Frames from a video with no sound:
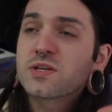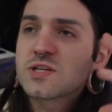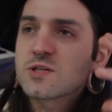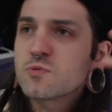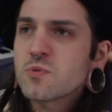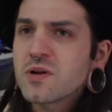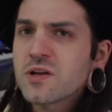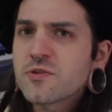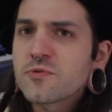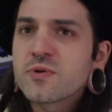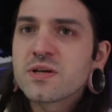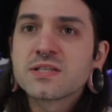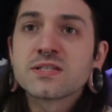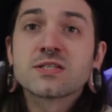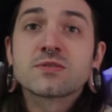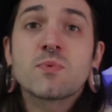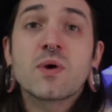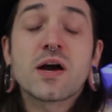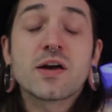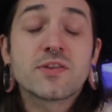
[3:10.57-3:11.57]
Which is one of the
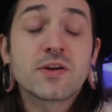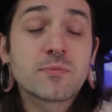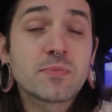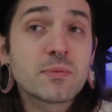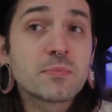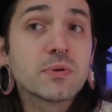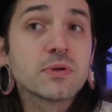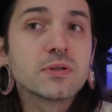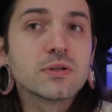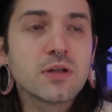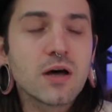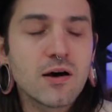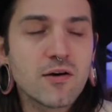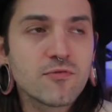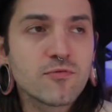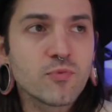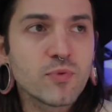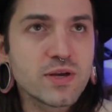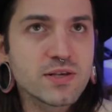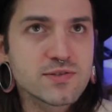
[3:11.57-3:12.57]
reasons why I think people
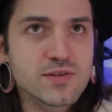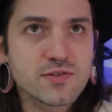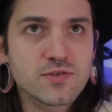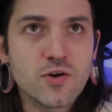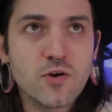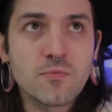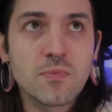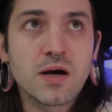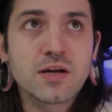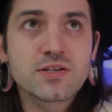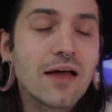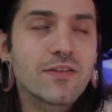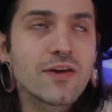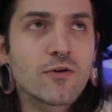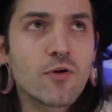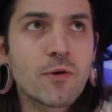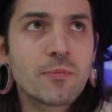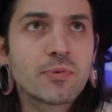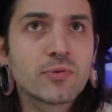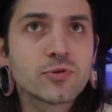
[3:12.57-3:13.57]
love Weezer so much.
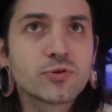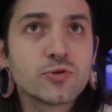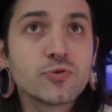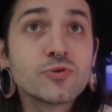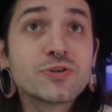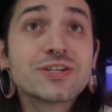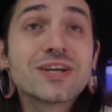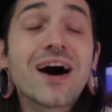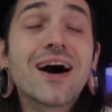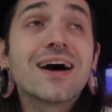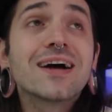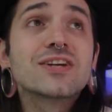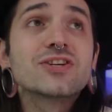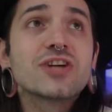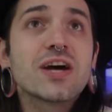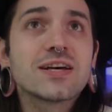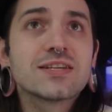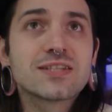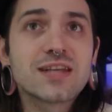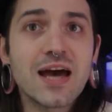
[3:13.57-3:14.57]
They're able to
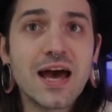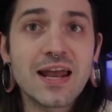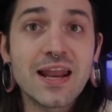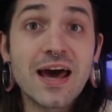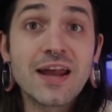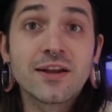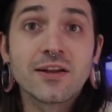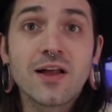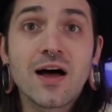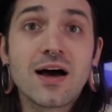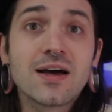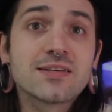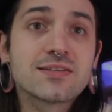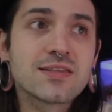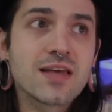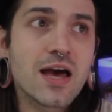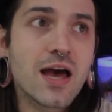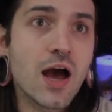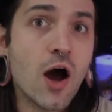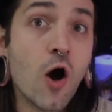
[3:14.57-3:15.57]
digest and analyze
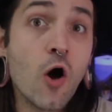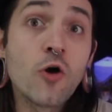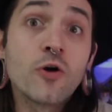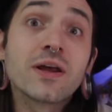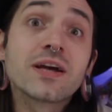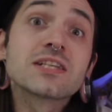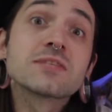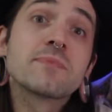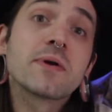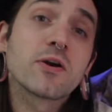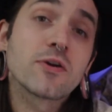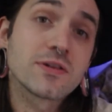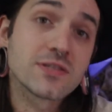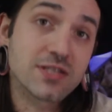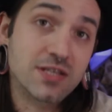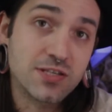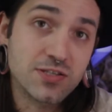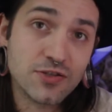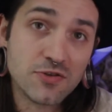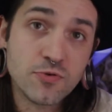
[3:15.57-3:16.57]
their own
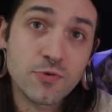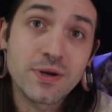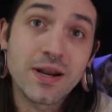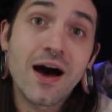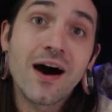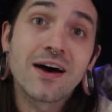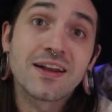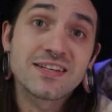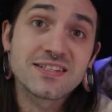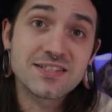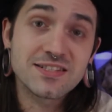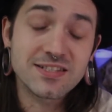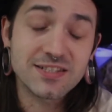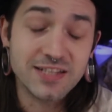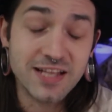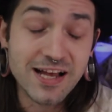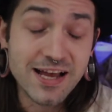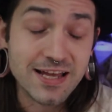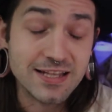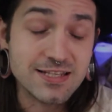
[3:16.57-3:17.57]
experiences through an artist's
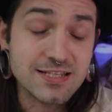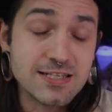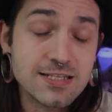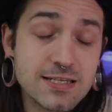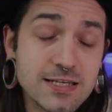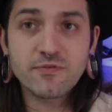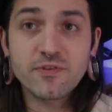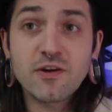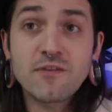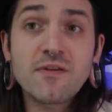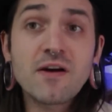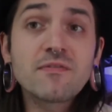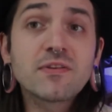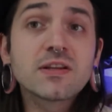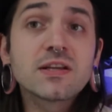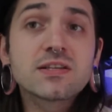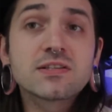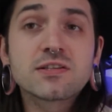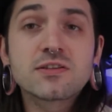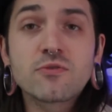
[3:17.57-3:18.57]
lens. If you've ever
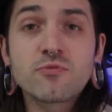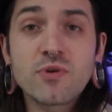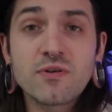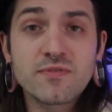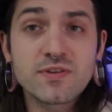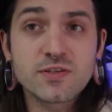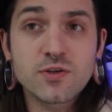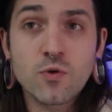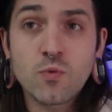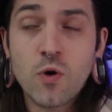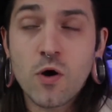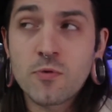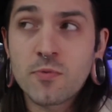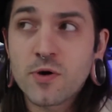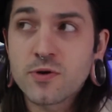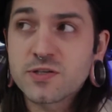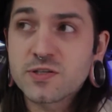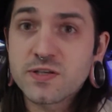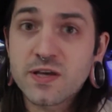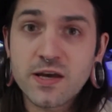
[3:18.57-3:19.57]
listened to Rivers
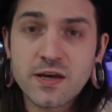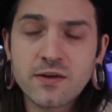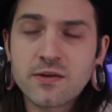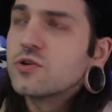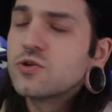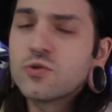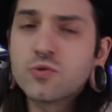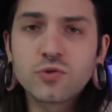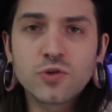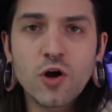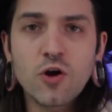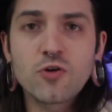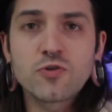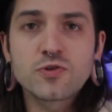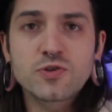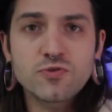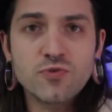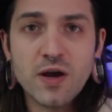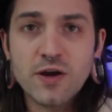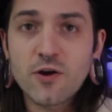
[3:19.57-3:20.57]
Cuomo sing, you'll know
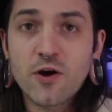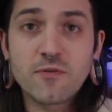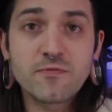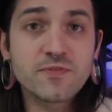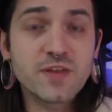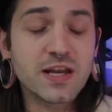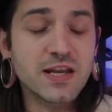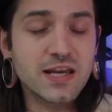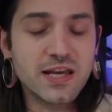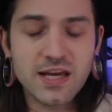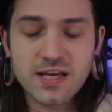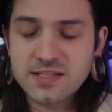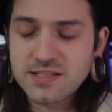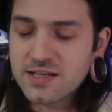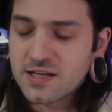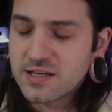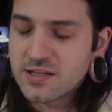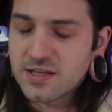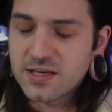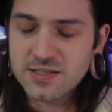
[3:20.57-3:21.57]
straight off that he hits
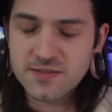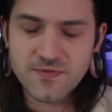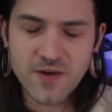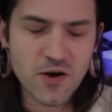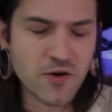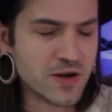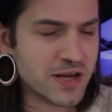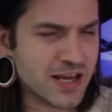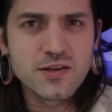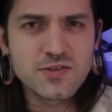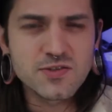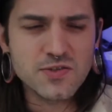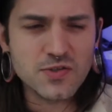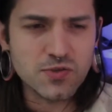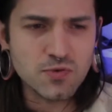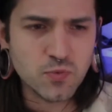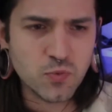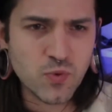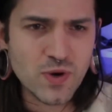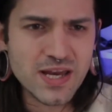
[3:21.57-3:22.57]
it in this very
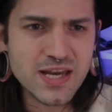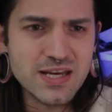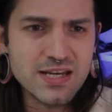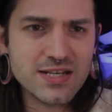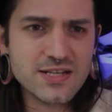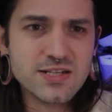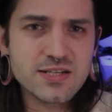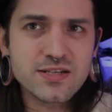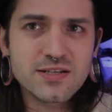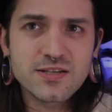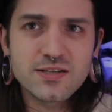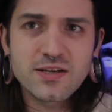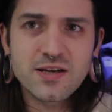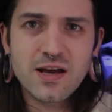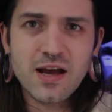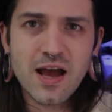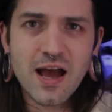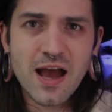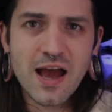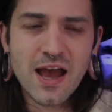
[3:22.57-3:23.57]
sweet
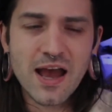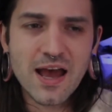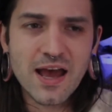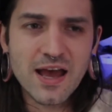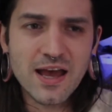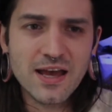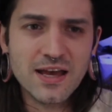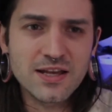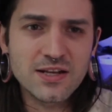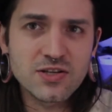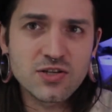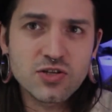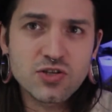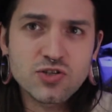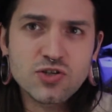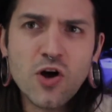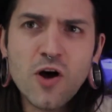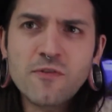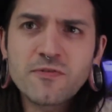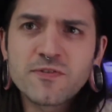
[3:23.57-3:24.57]
and
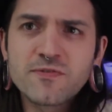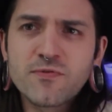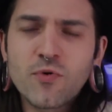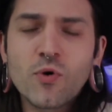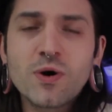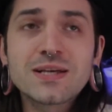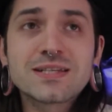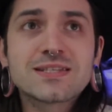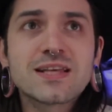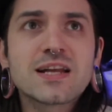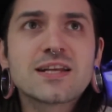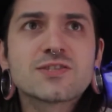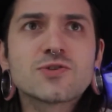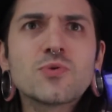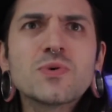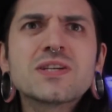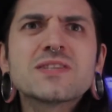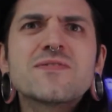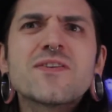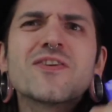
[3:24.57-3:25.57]
soft voice that is
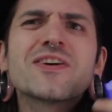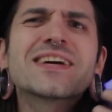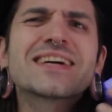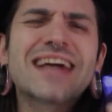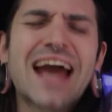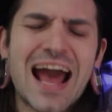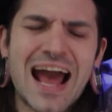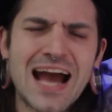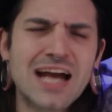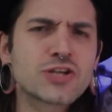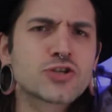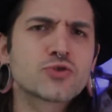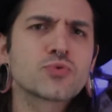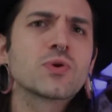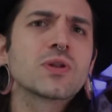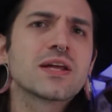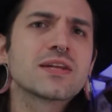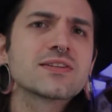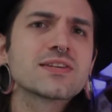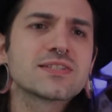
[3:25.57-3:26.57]
always very
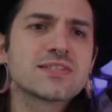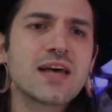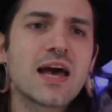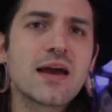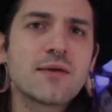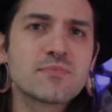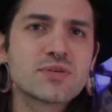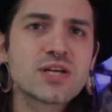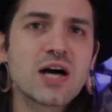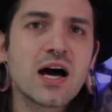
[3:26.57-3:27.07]
casual at the same